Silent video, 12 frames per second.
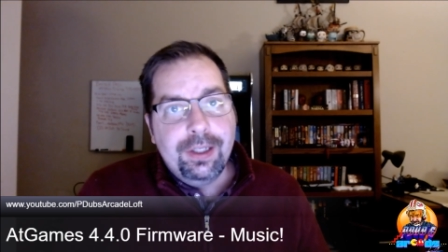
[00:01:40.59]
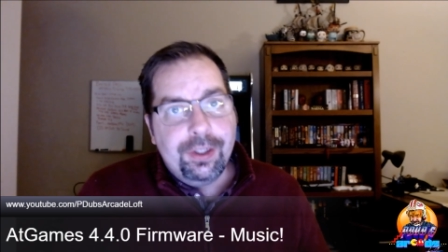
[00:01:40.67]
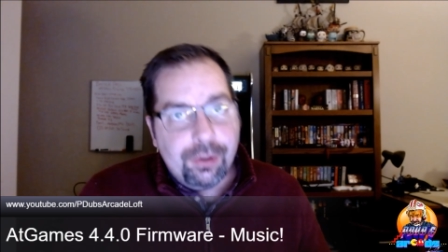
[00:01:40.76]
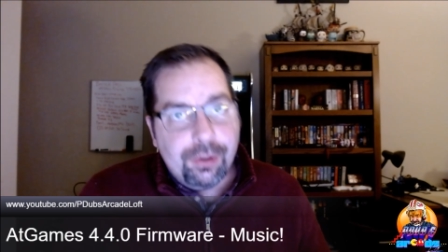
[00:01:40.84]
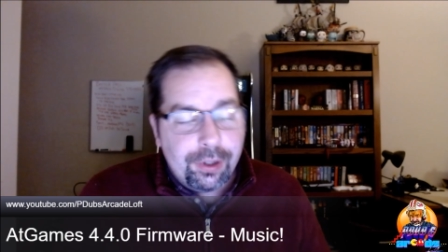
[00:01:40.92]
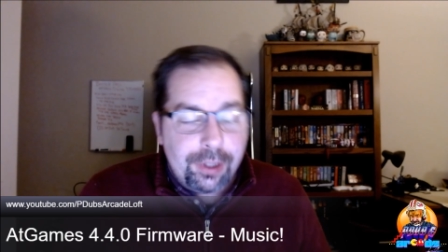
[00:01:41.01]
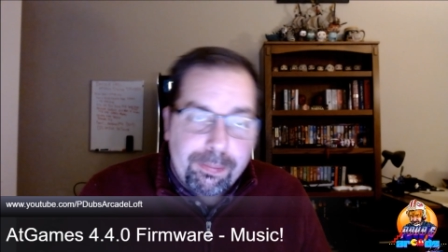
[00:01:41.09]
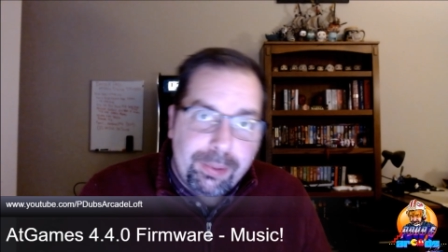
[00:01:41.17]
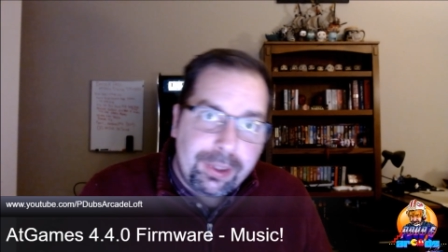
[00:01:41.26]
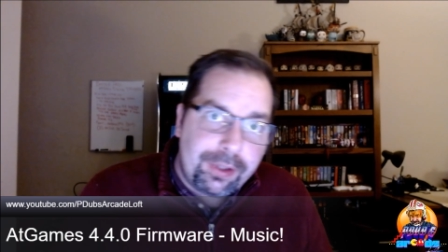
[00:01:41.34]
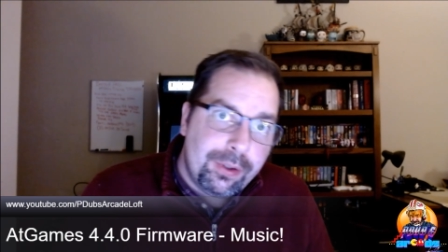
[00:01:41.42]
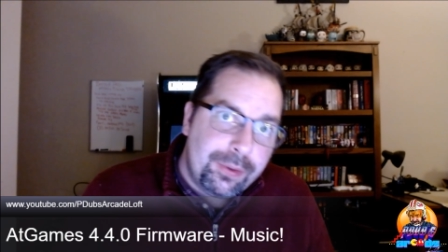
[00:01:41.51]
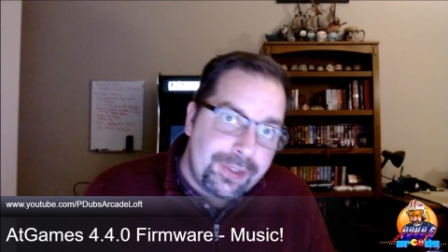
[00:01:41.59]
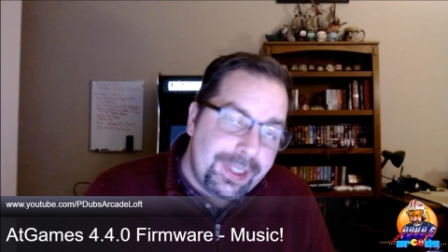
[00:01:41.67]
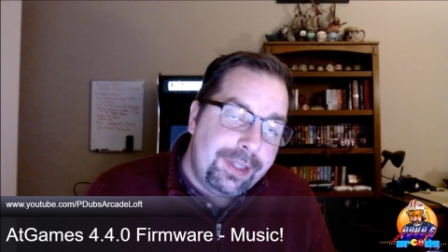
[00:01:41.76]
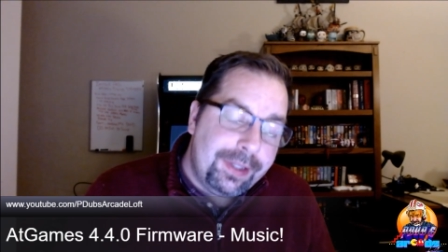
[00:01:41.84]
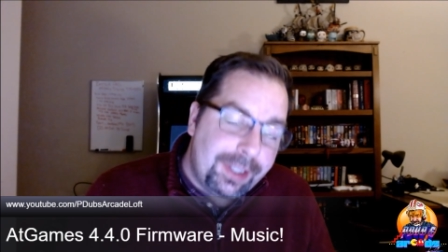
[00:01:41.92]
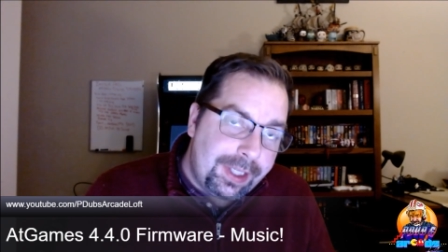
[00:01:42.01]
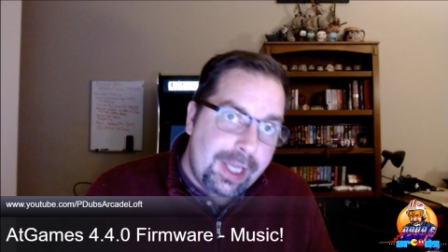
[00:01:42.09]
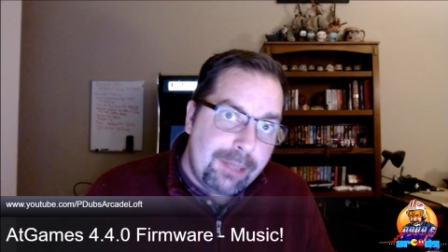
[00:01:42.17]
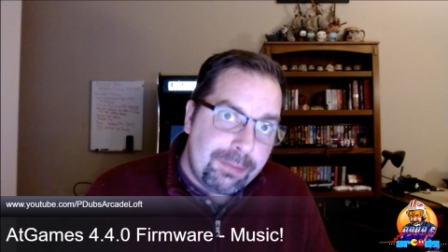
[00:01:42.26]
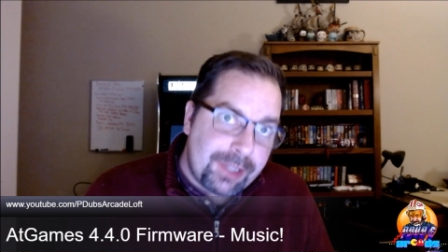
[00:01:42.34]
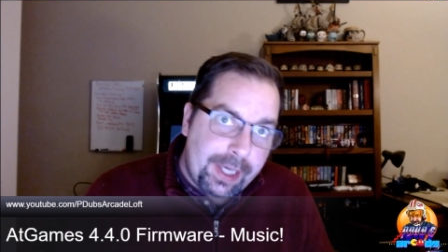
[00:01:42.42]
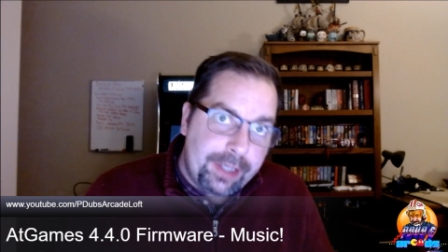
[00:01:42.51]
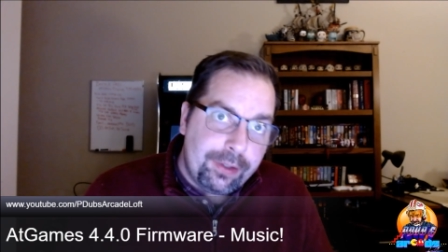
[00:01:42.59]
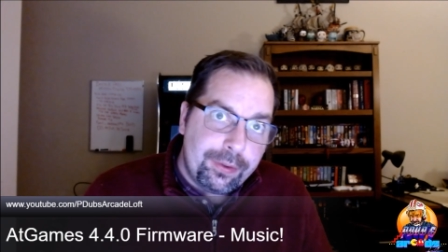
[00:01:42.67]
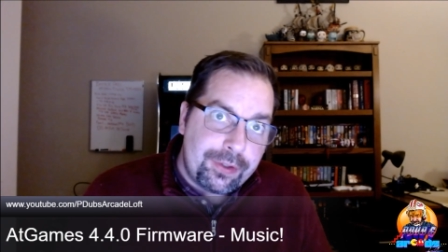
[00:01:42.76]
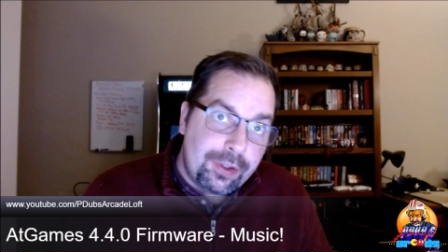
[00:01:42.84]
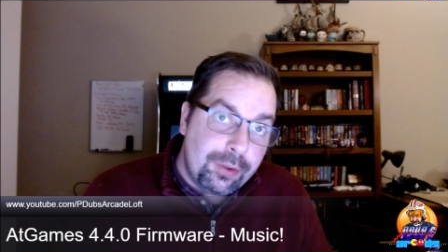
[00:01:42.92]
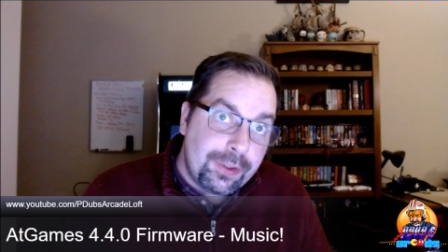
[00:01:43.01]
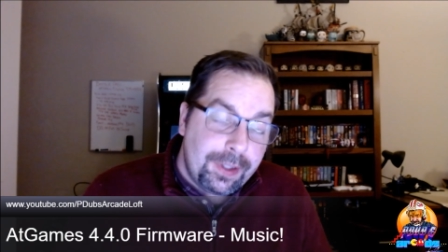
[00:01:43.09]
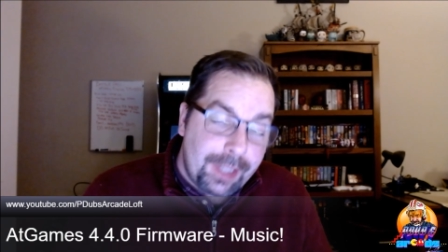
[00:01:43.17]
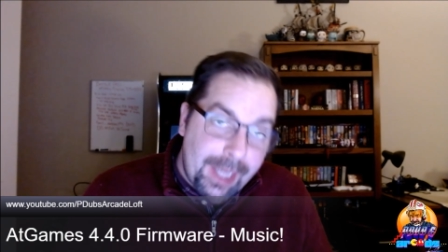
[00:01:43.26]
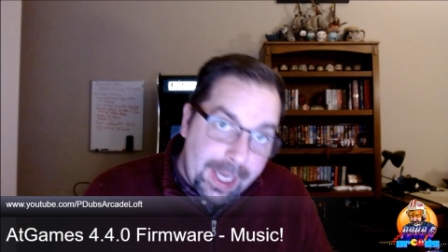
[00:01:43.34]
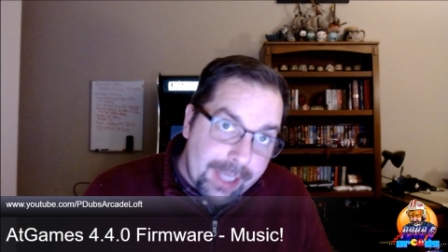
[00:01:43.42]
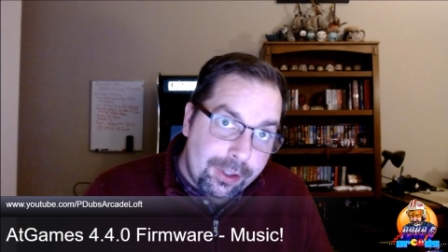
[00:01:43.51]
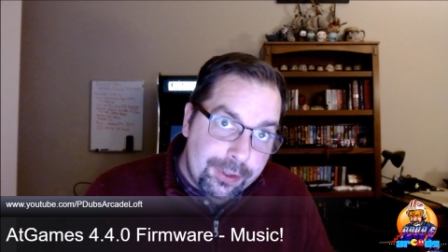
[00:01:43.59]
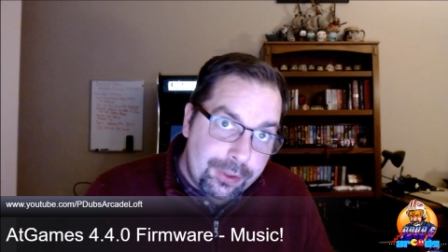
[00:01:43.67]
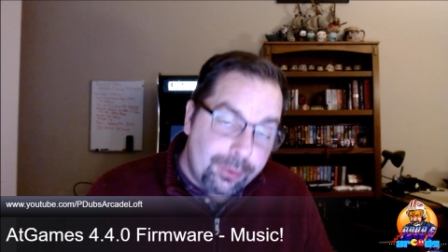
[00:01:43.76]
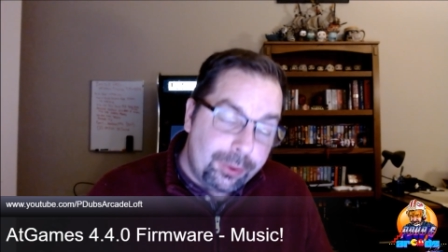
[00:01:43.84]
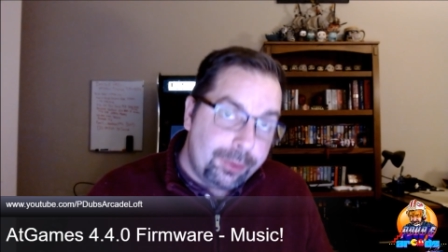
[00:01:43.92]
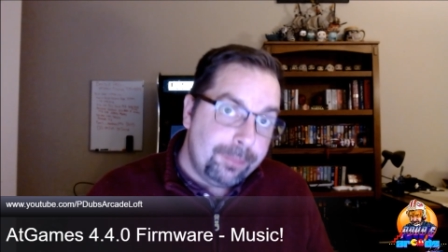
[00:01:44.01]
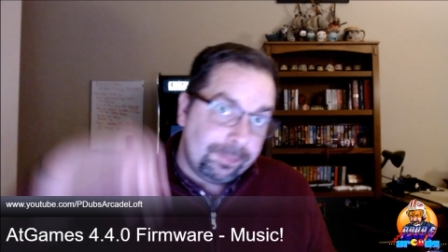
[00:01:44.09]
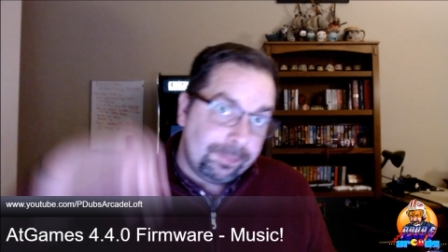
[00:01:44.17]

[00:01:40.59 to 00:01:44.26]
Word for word: You couldn't put those in the game titles using the add on tool,